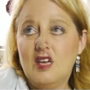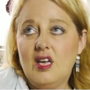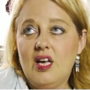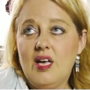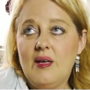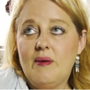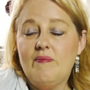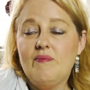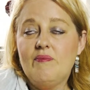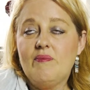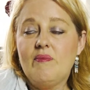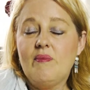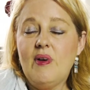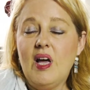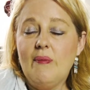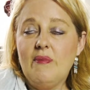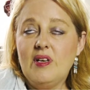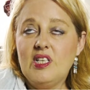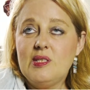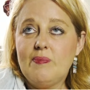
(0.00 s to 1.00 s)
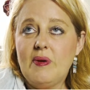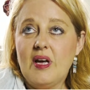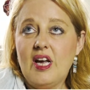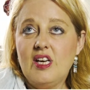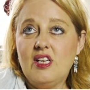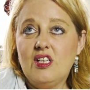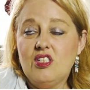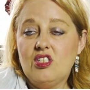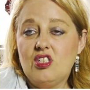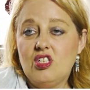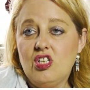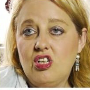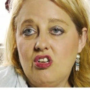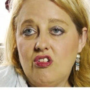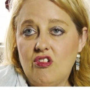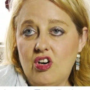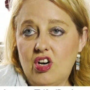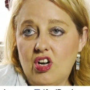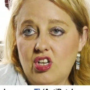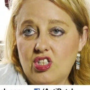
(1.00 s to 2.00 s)
MS pain is
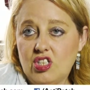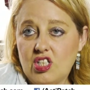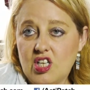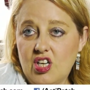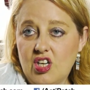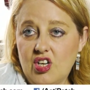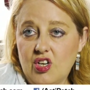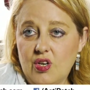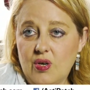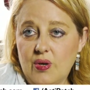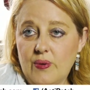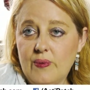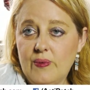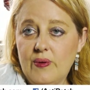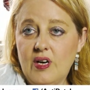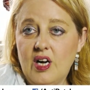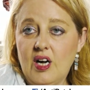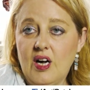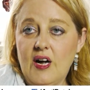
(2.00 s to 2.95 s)
neurological,